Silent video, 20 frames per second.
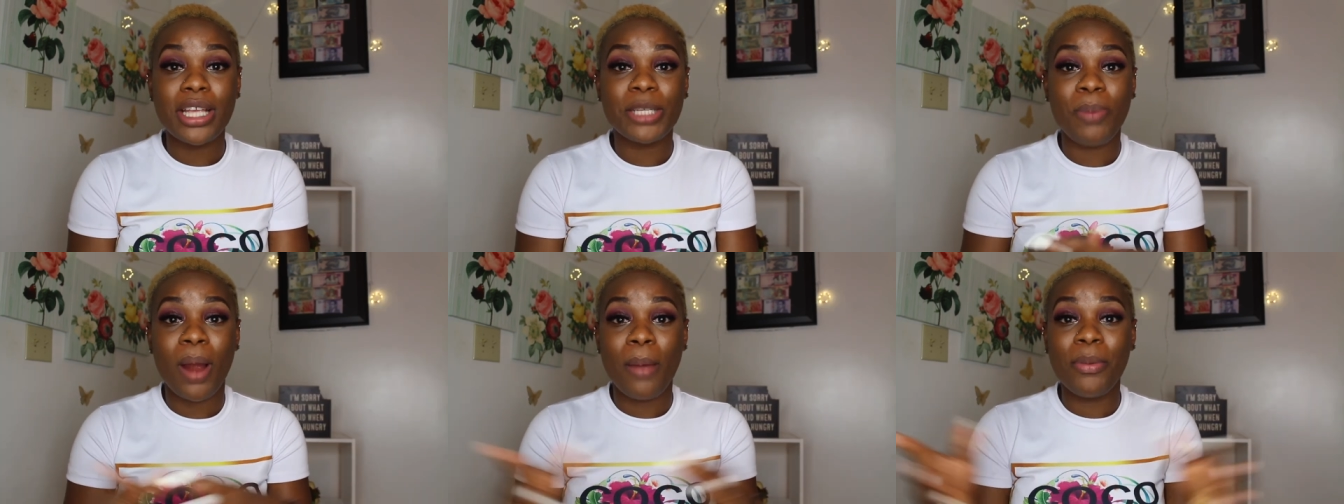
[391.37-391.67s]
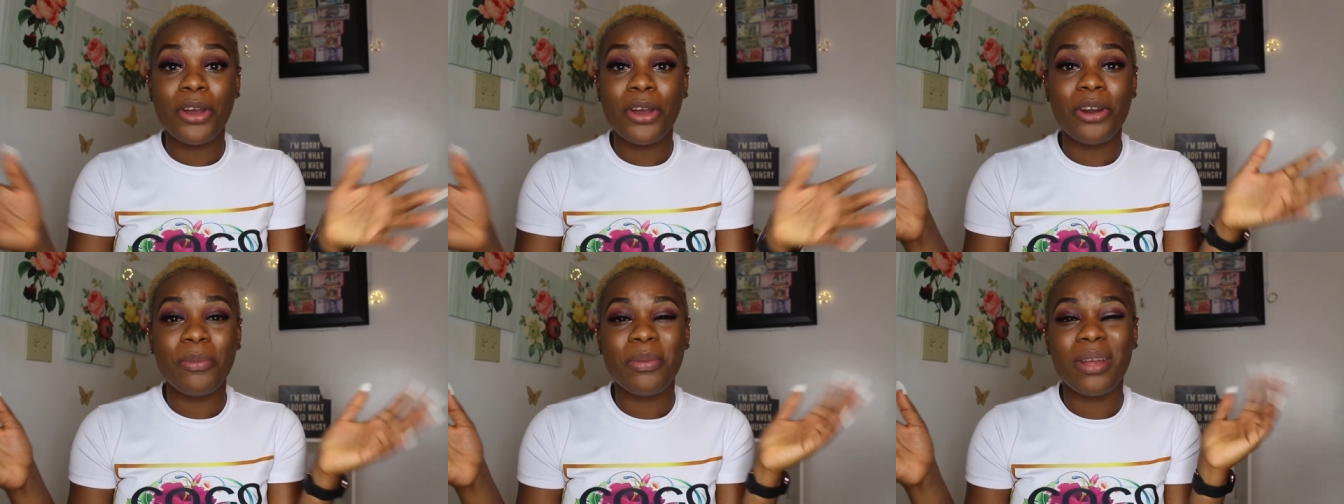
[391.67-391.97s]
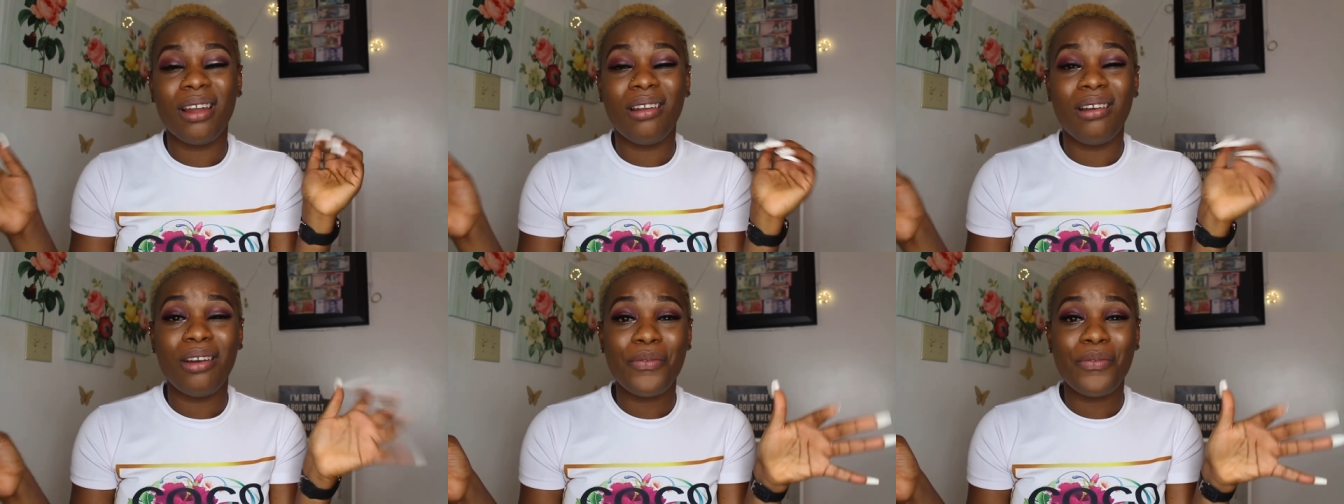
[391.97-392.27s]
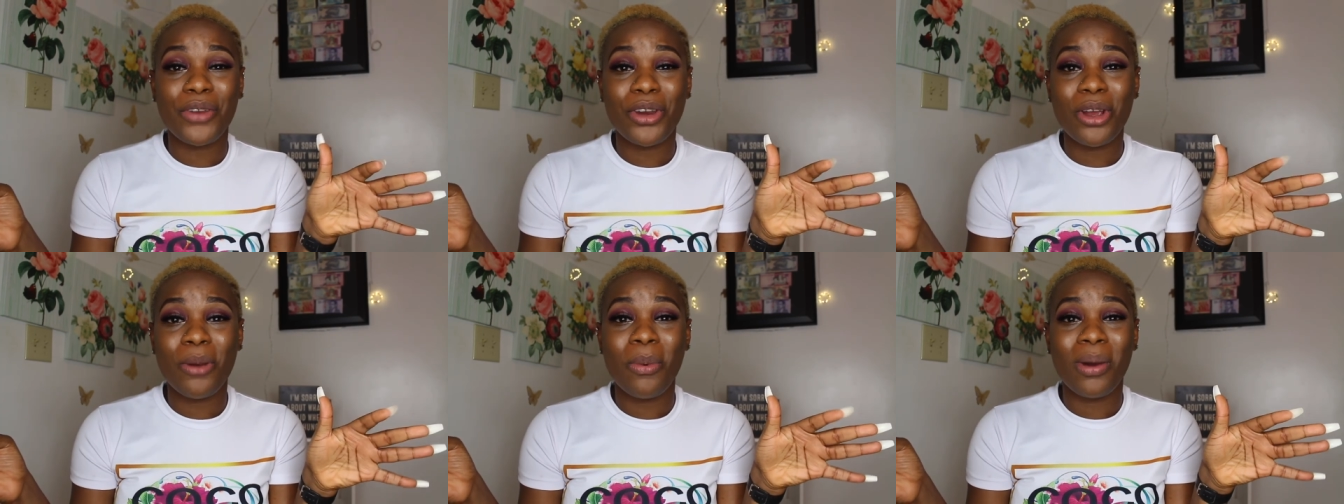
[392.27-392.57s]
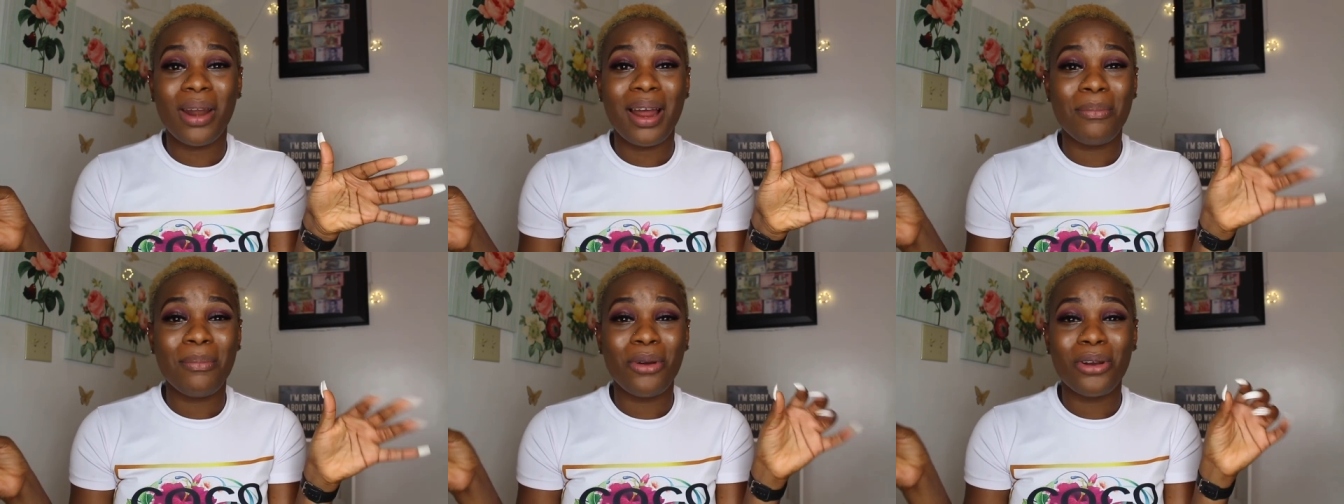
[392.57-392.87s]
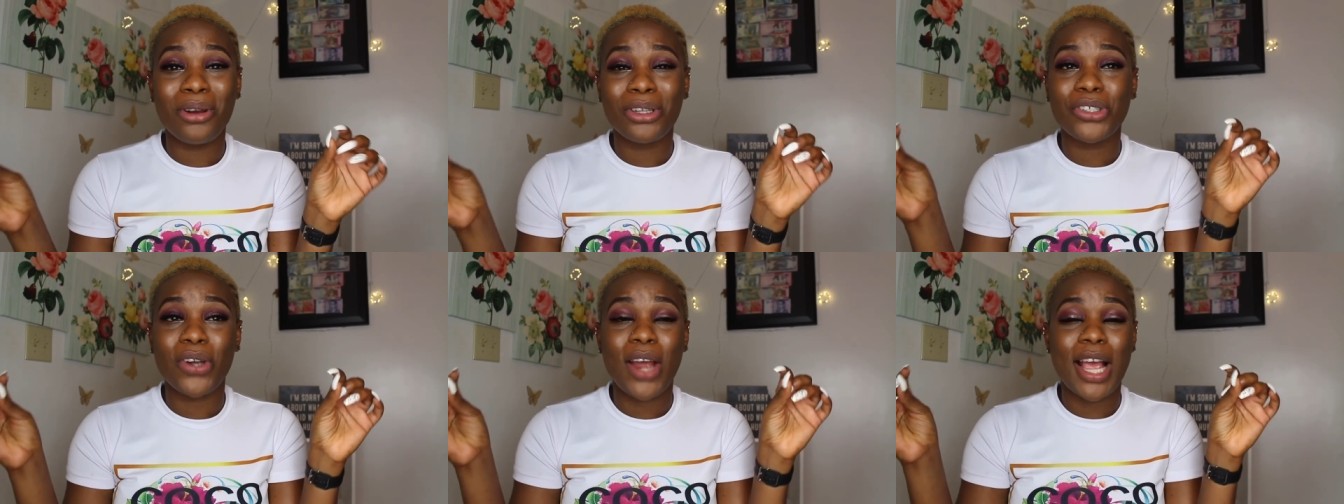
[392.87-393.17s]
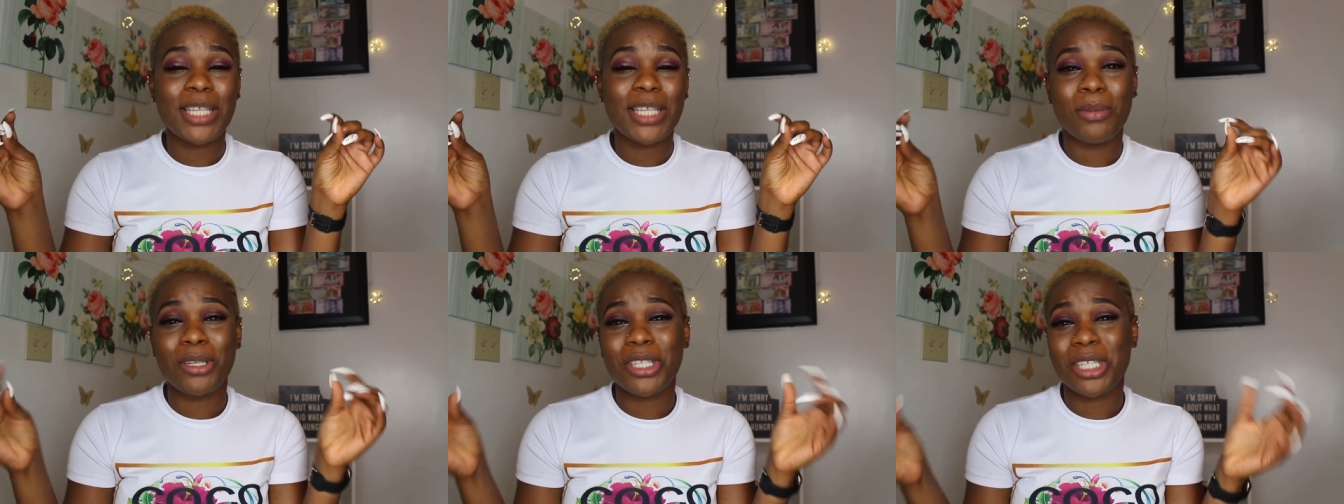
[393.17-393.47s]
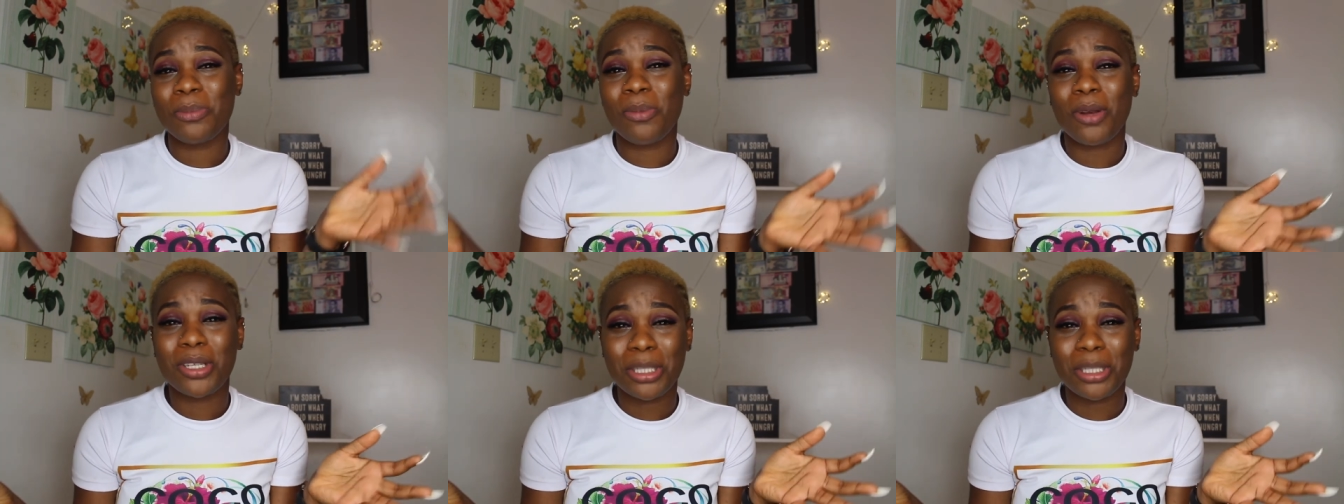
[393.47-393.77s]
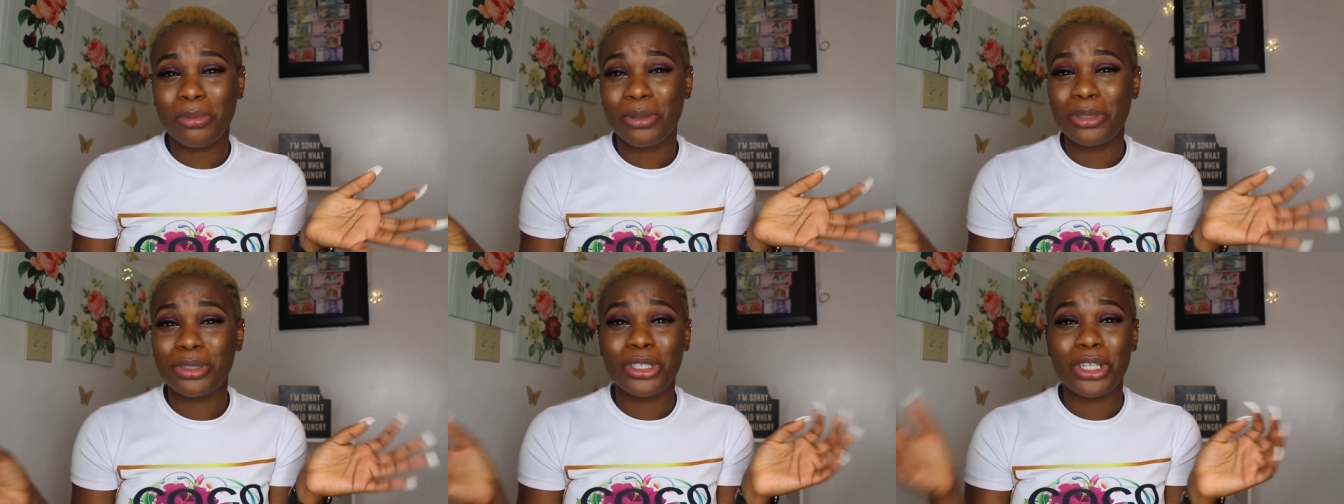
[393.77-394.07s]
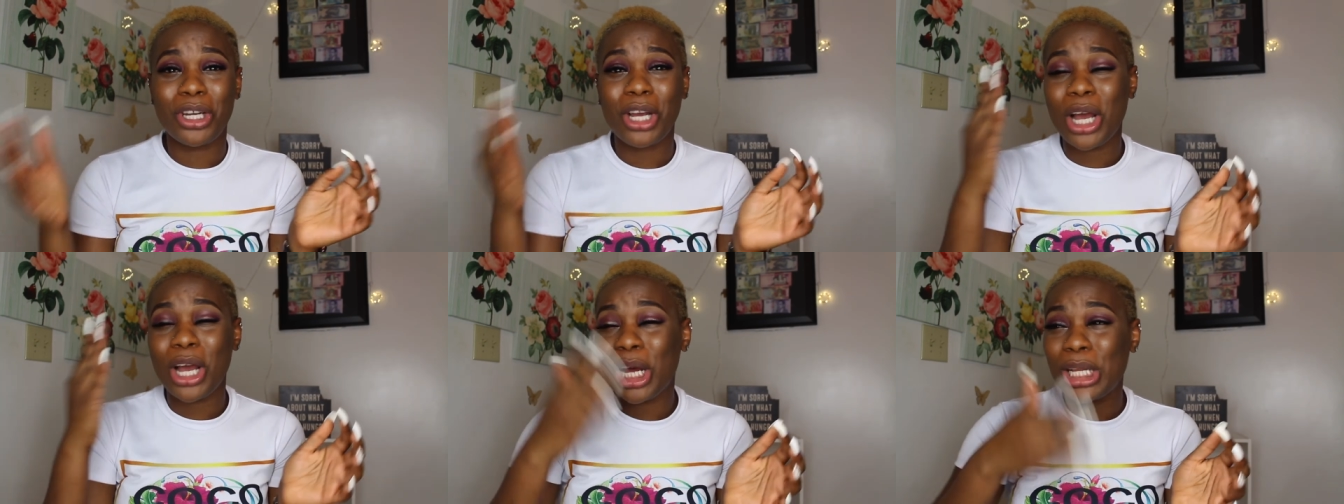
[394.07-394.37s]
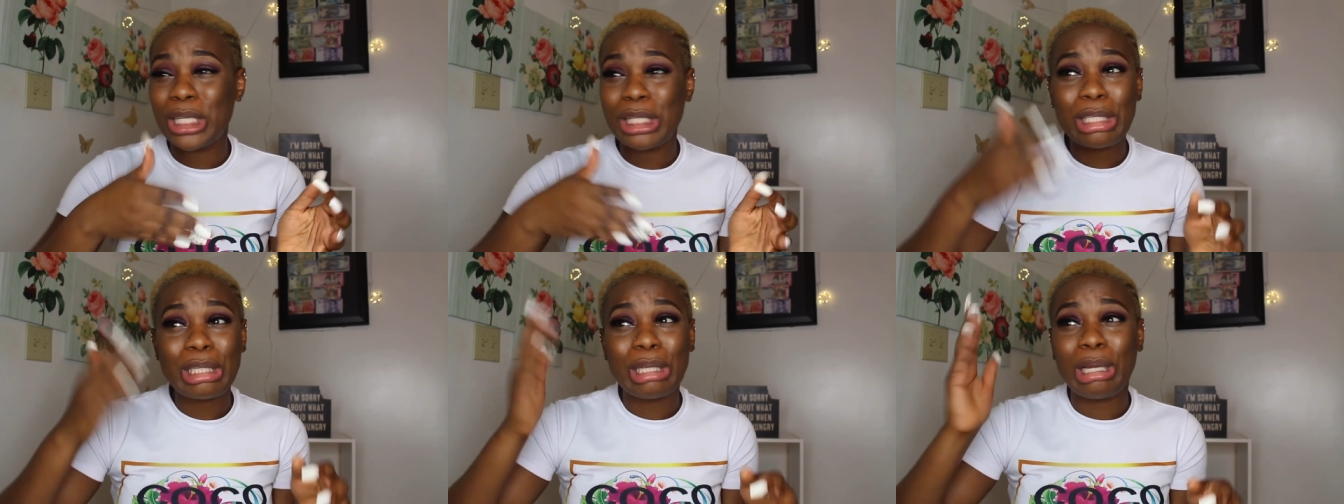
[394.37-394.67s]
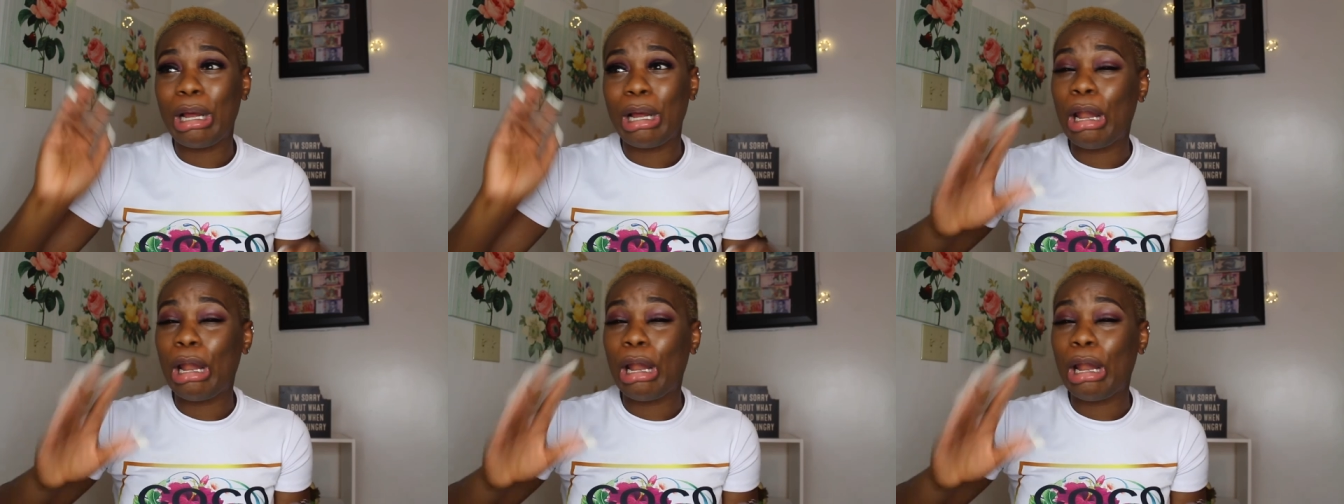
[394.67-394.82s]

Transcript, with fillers: it's probably gonna be a long video but i'm gonna try as much as possible to cut